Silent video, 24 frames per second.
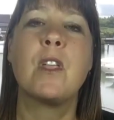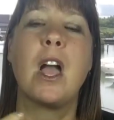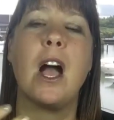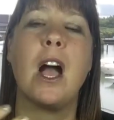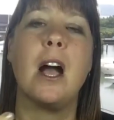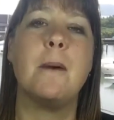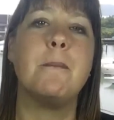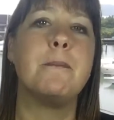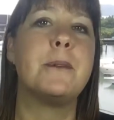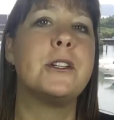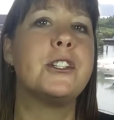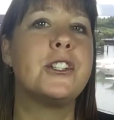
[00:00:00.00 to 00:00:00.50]

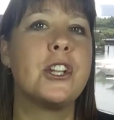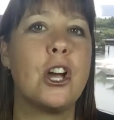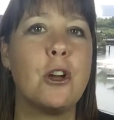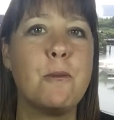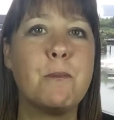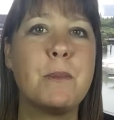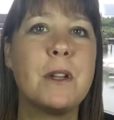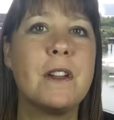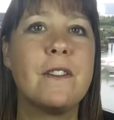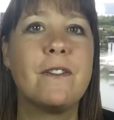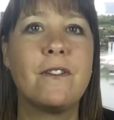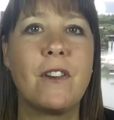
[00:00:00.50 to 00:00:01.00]
But don't
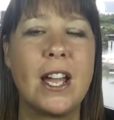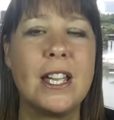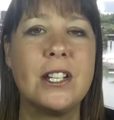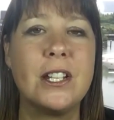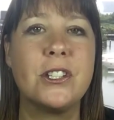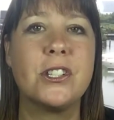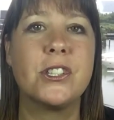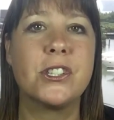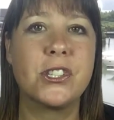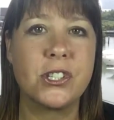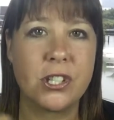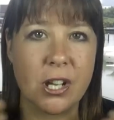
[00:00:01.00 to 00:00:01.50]
be afraid
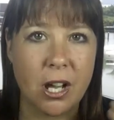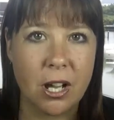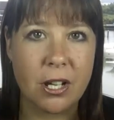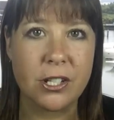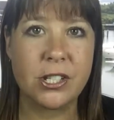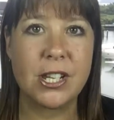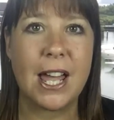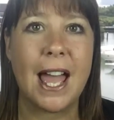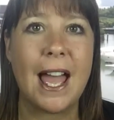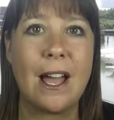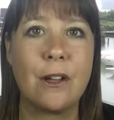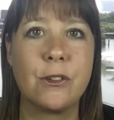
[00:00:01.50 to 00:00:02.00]
to start
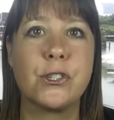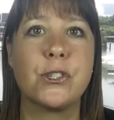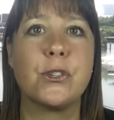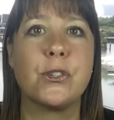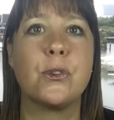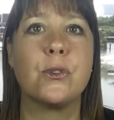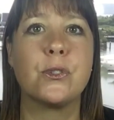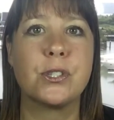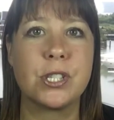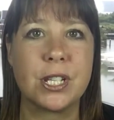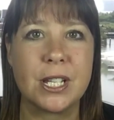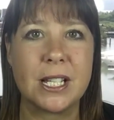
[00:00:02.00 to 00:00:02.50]
to
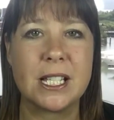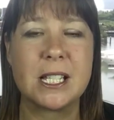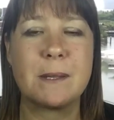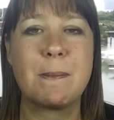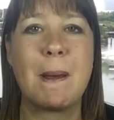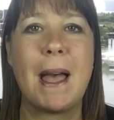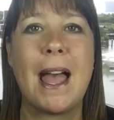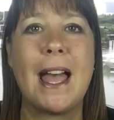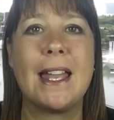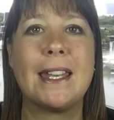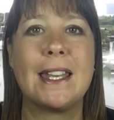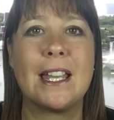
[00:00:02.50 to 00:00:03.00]
outsource and
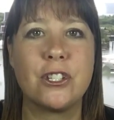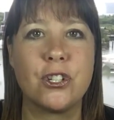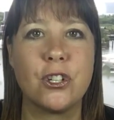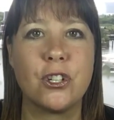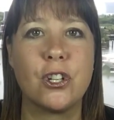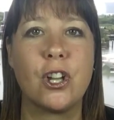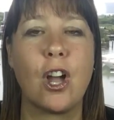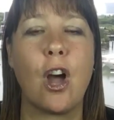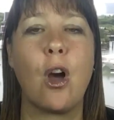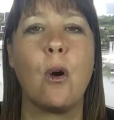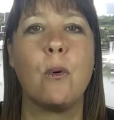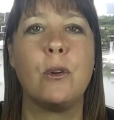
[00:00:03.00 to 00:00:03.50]
expand as you
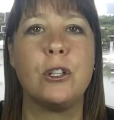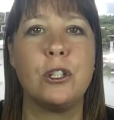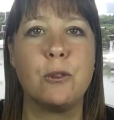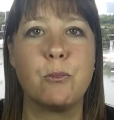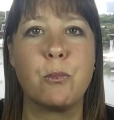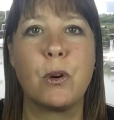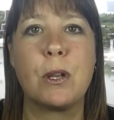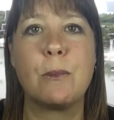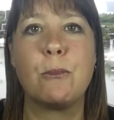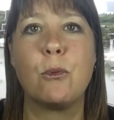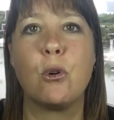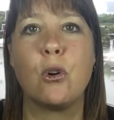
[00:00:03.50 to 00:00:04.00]
go and you
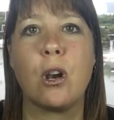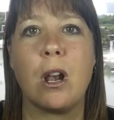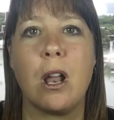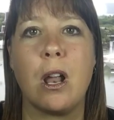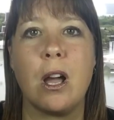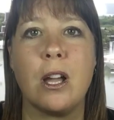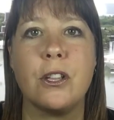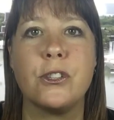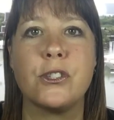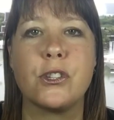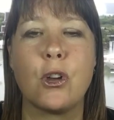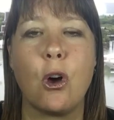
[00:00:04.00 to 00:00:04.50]
bring more
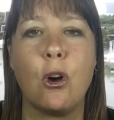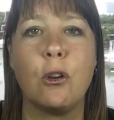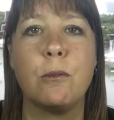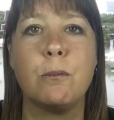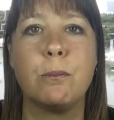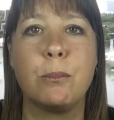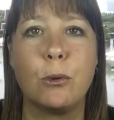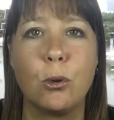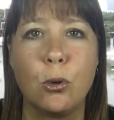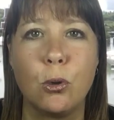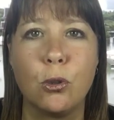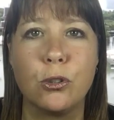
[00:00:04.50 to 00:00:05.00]
clients on
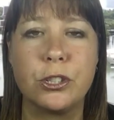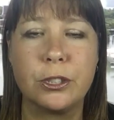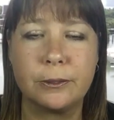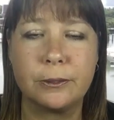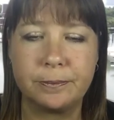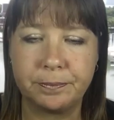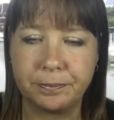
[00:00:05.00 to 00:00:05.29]
board.